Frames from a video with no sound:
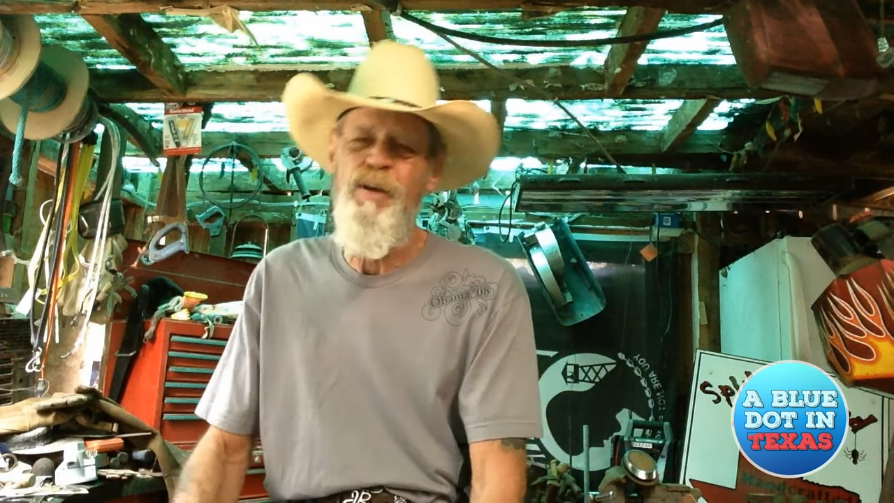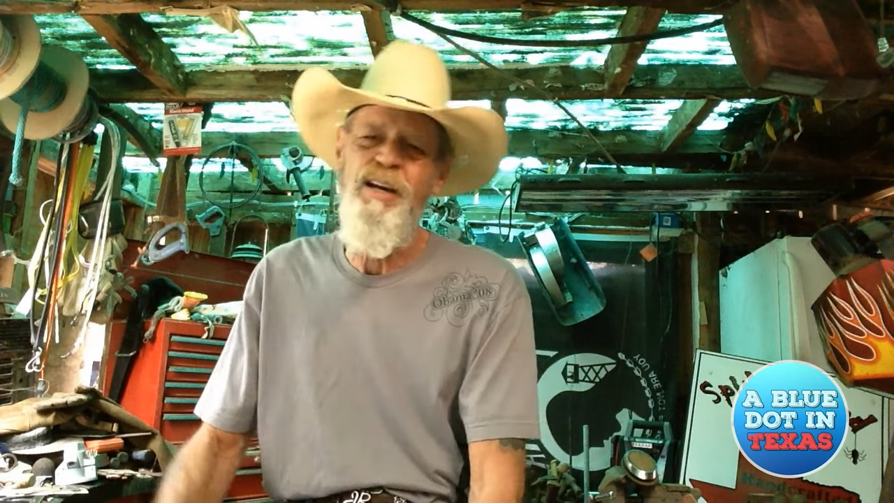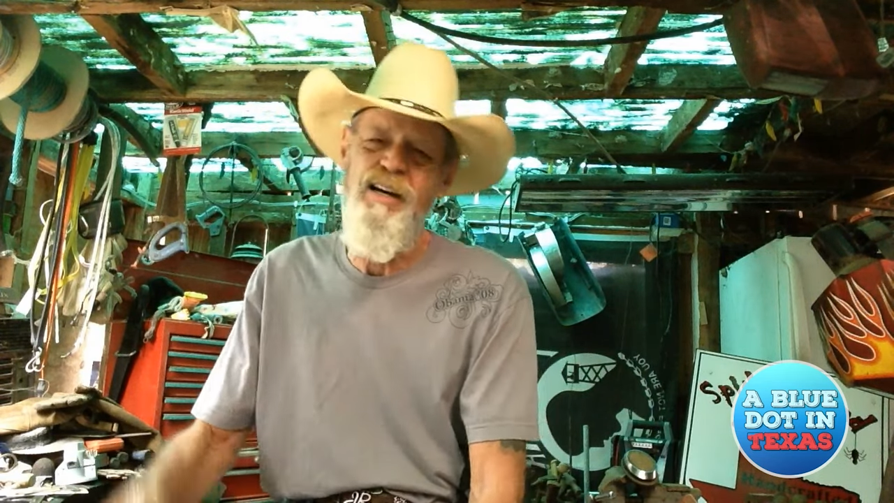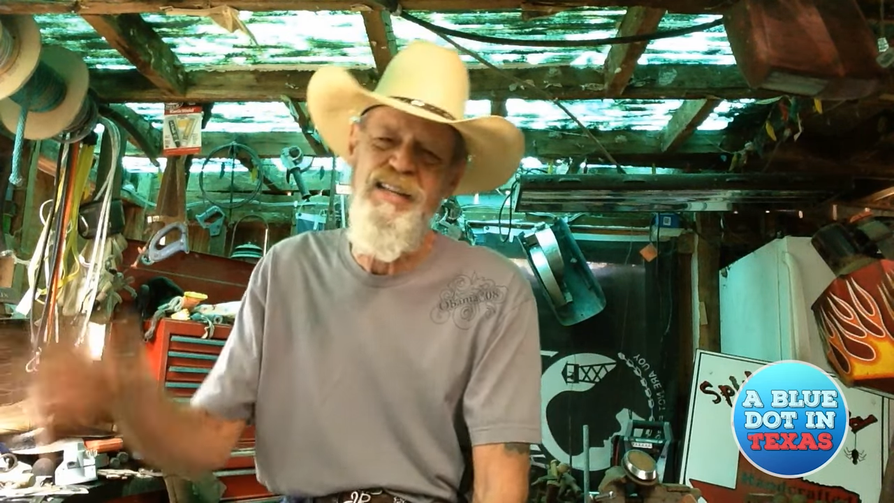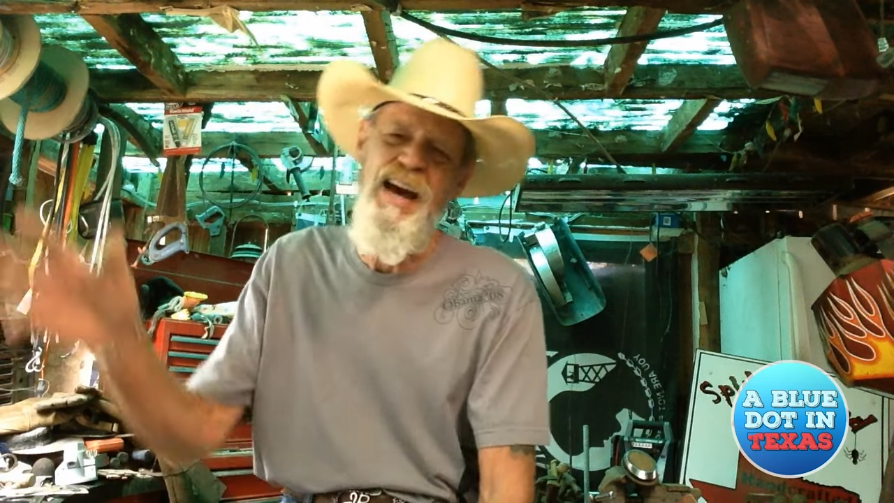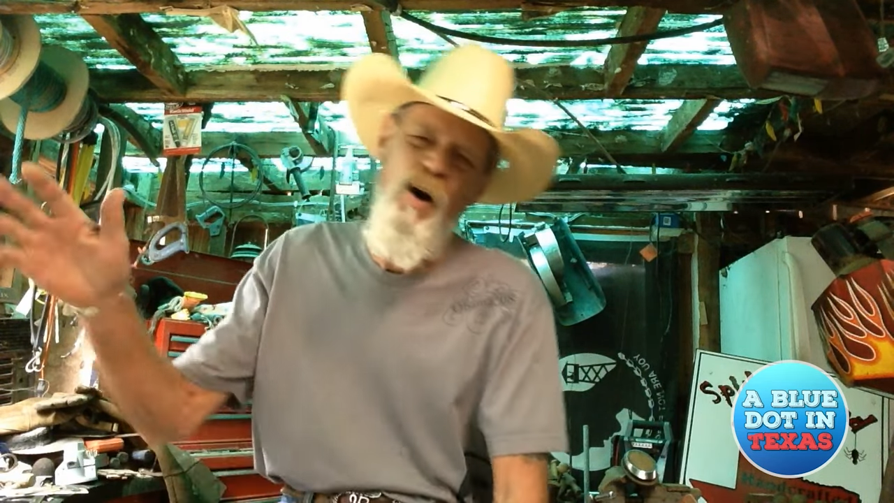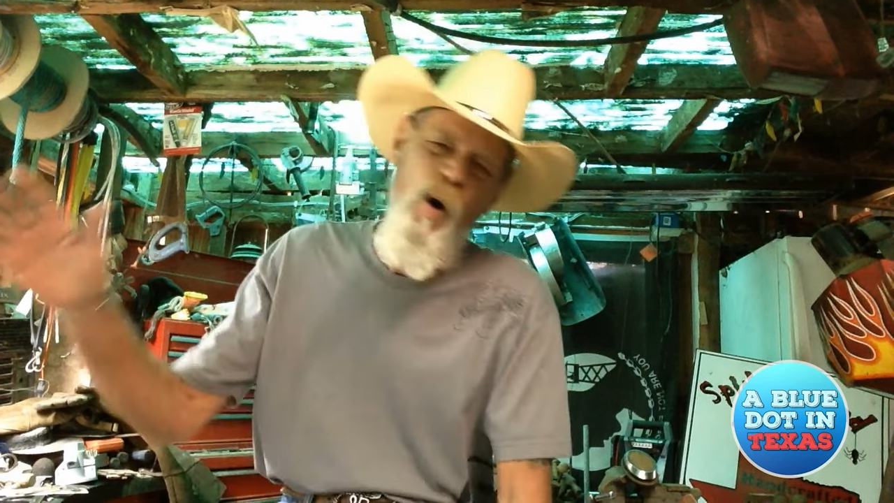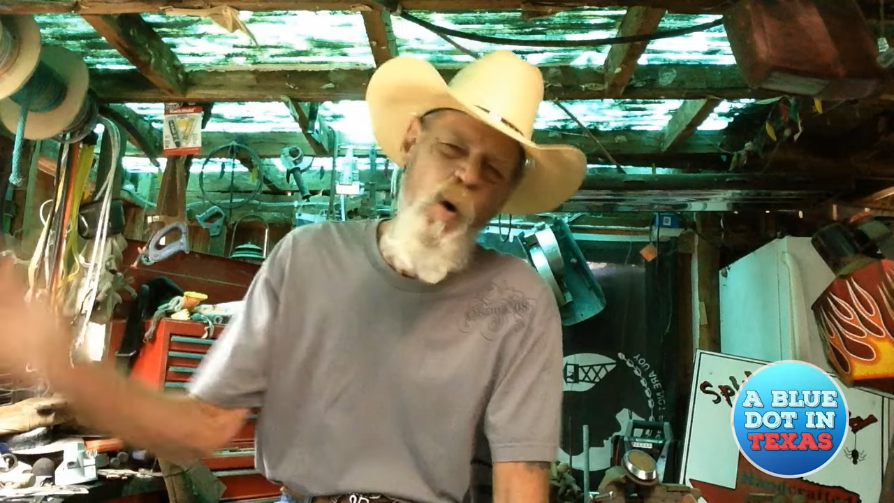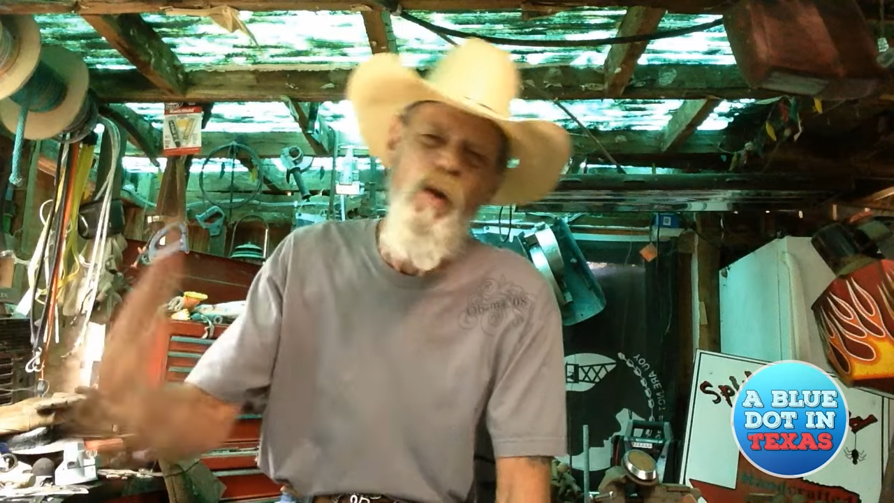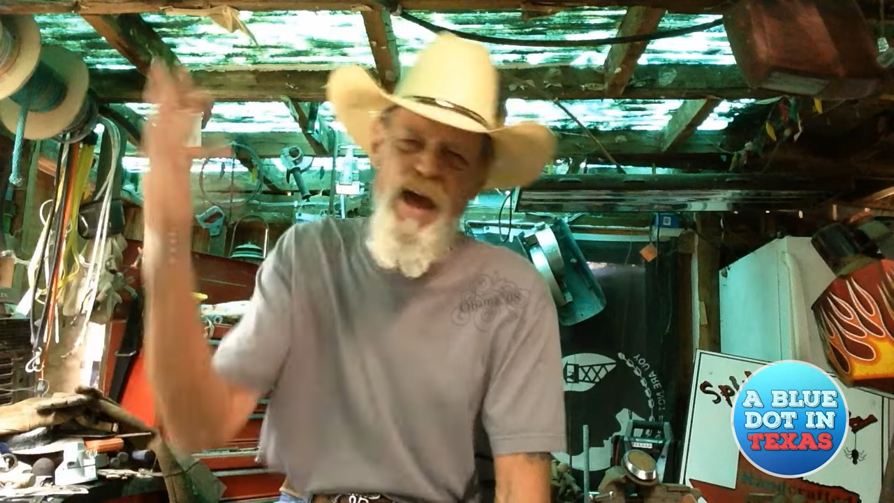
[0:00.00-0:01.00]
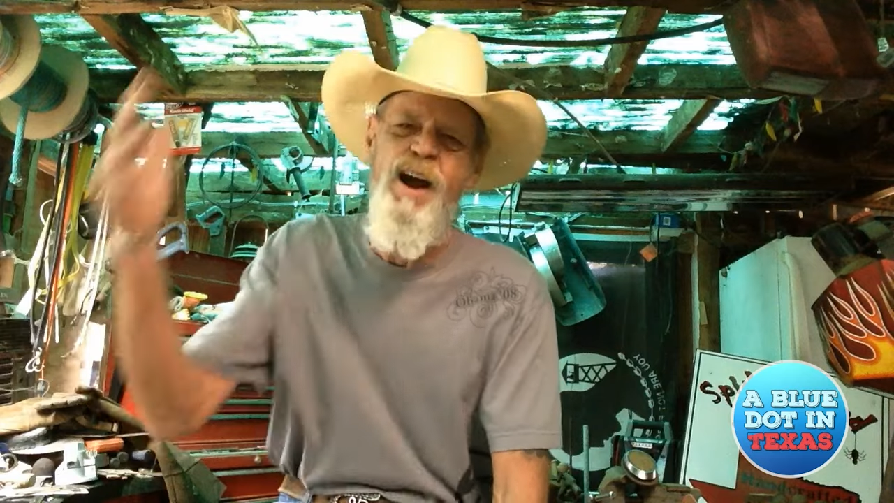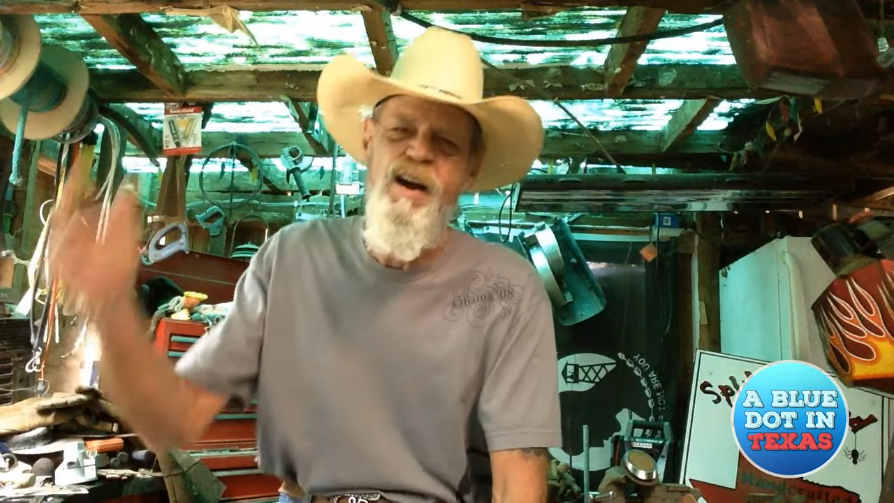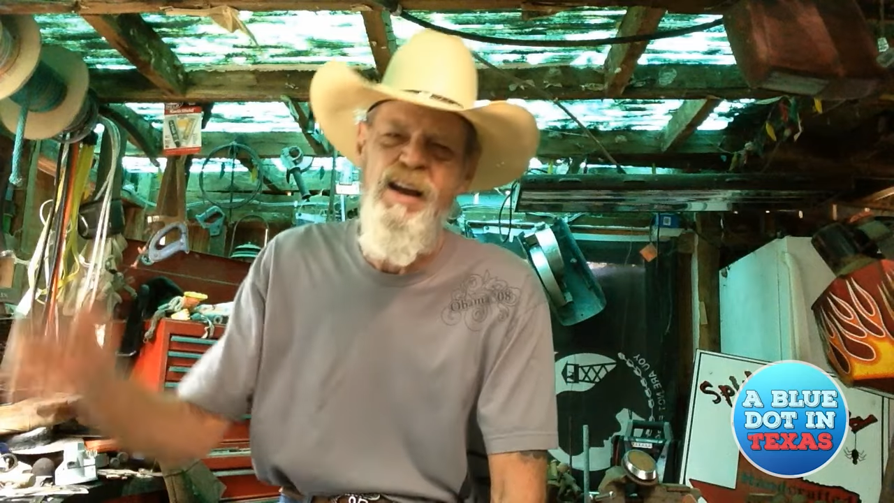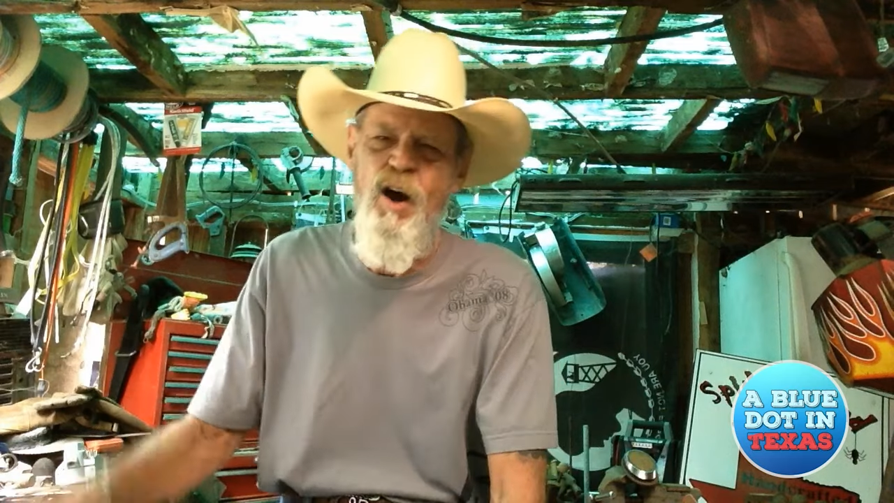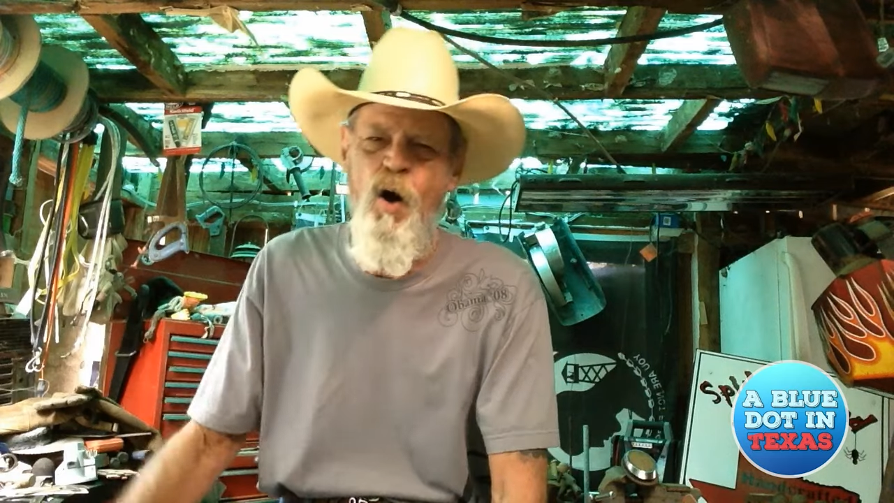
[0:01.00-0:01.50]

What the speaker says: because that whole area